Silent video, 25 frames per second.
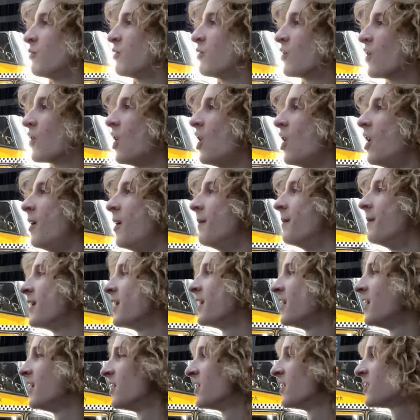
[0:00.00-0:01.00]
We're
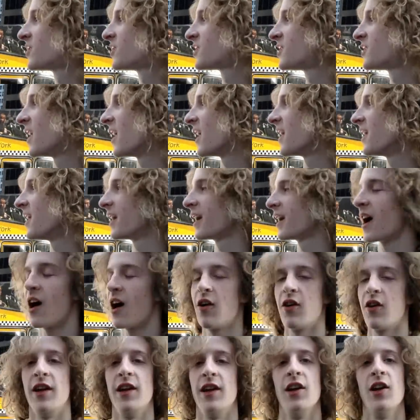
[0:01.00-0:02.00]
standing
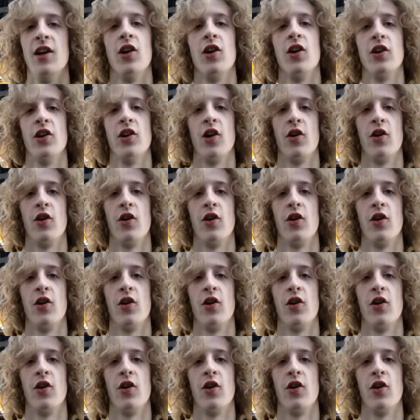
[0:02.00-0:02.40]
out here,